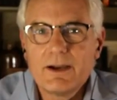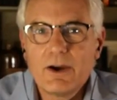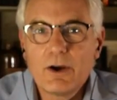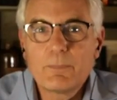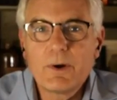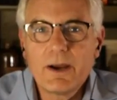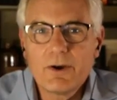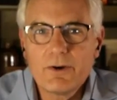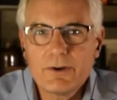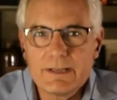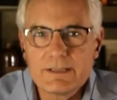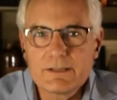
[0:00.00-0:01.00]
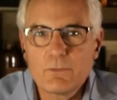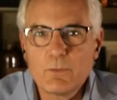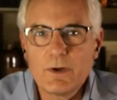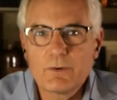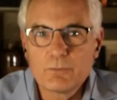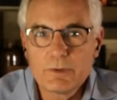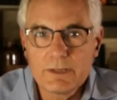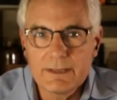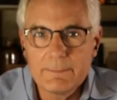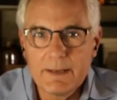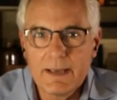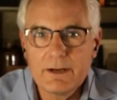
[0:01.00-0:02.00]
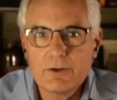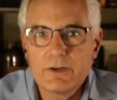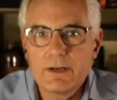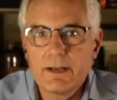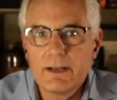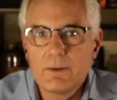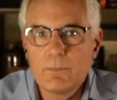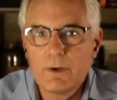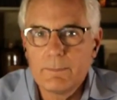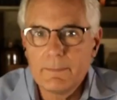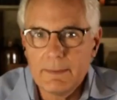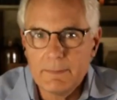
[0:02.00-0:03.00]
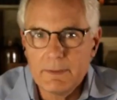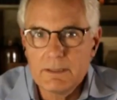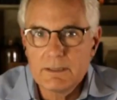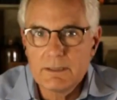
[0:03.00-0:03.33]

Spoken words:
our priorities of what really mattered and what maybe